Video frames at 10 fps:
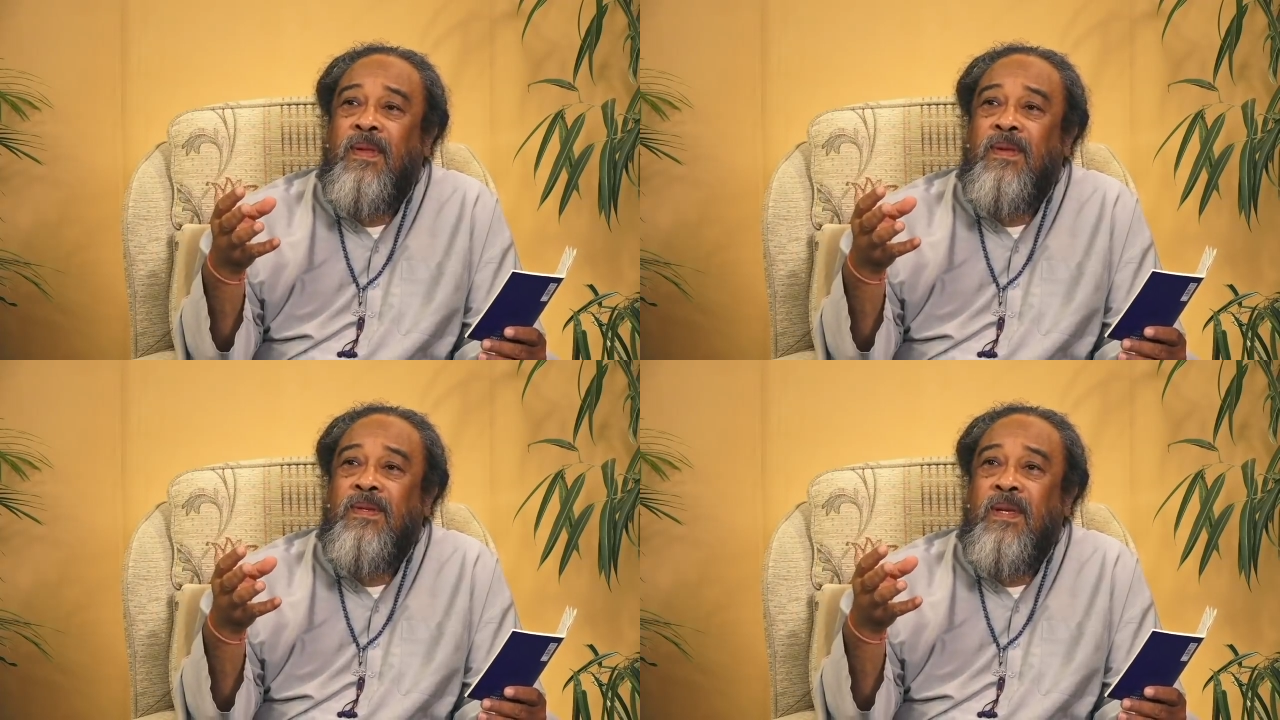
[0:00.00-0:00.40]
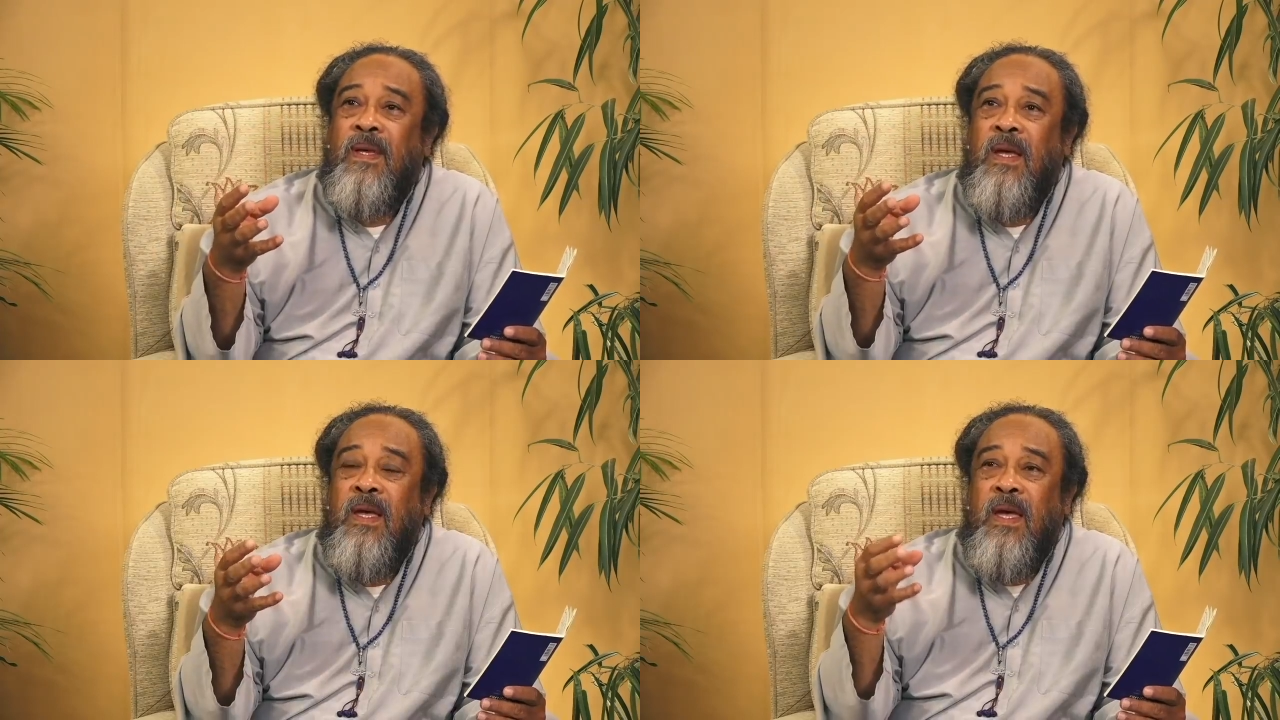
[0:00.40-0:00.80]
You
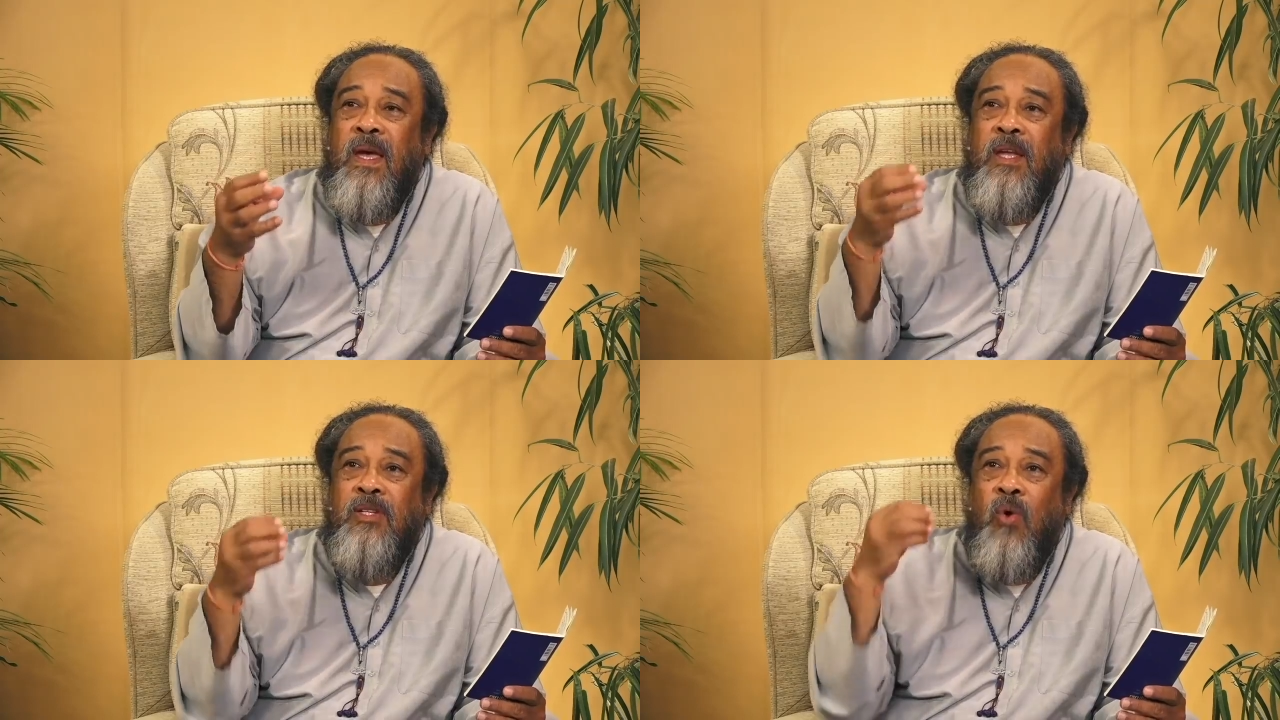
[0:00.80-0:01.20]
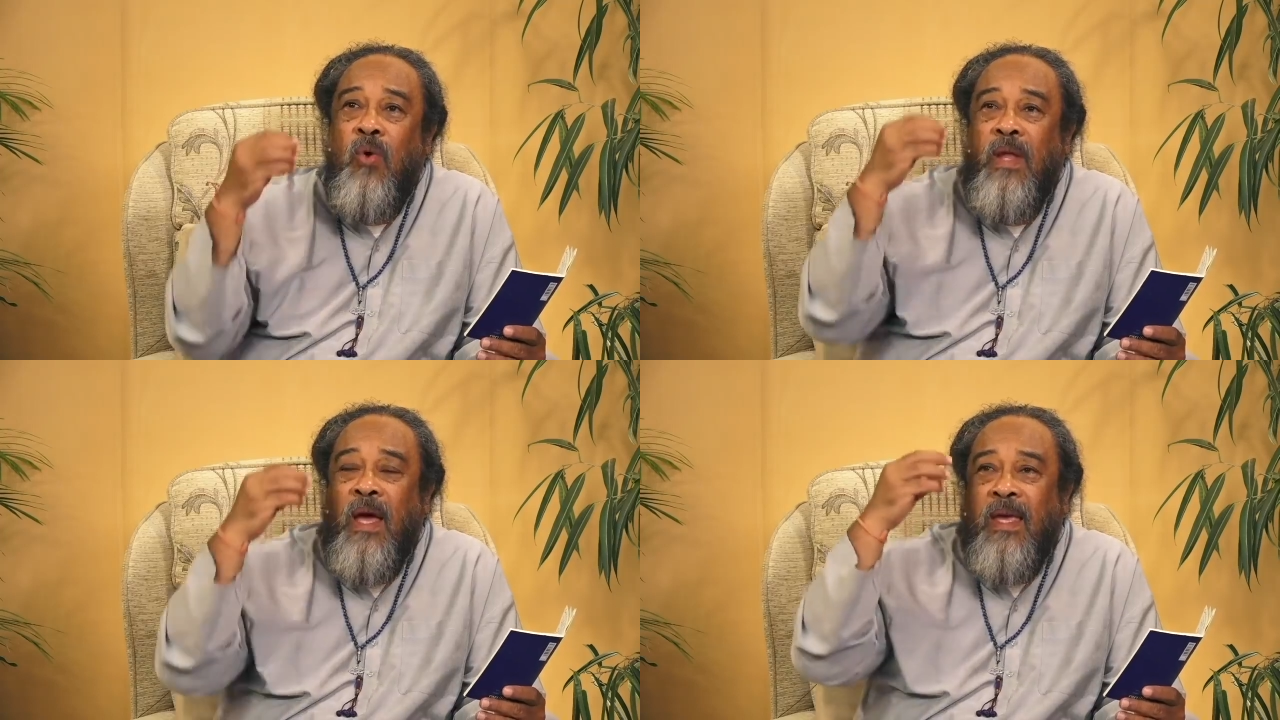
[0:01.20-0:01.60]
see? It's
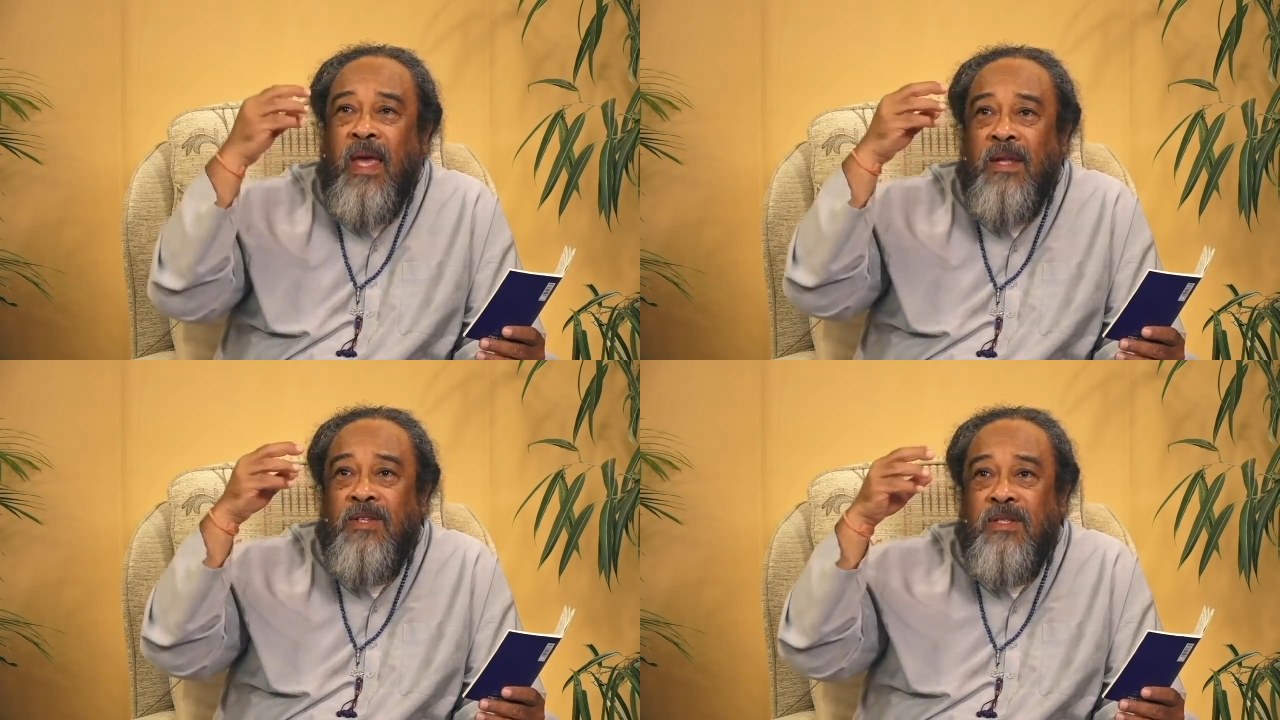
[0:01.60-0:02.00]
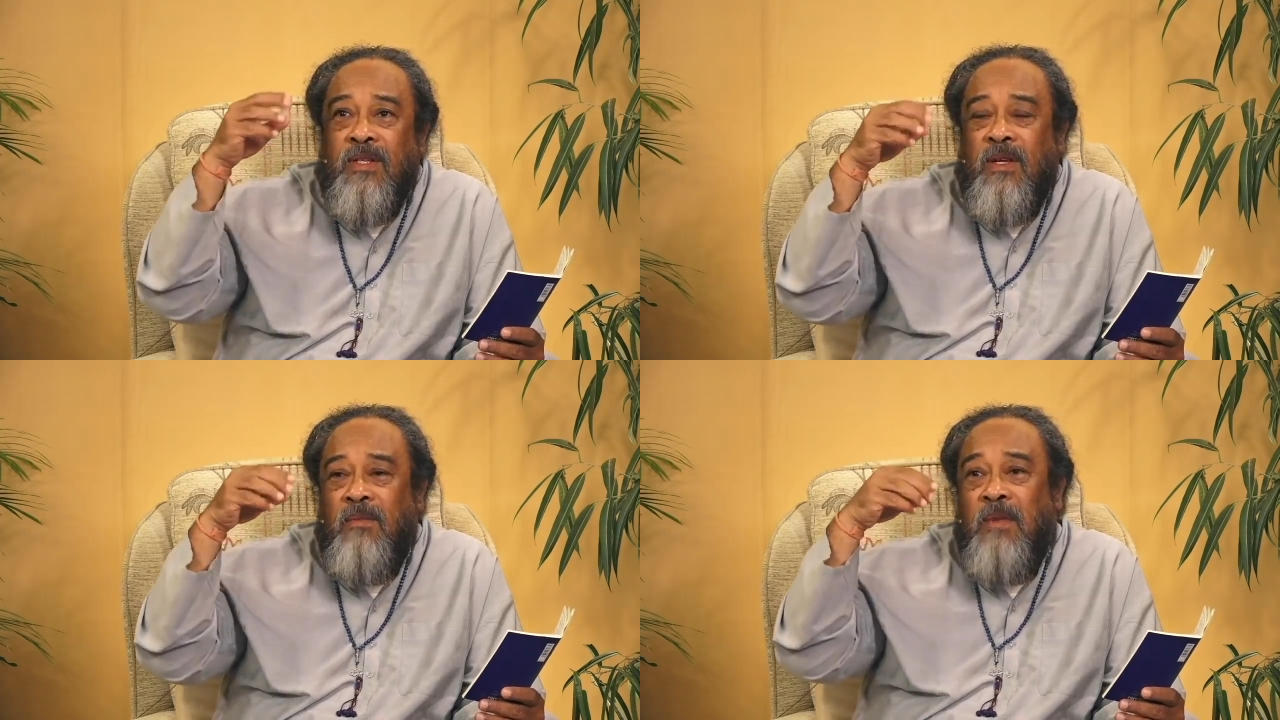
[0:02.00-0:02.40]
only against,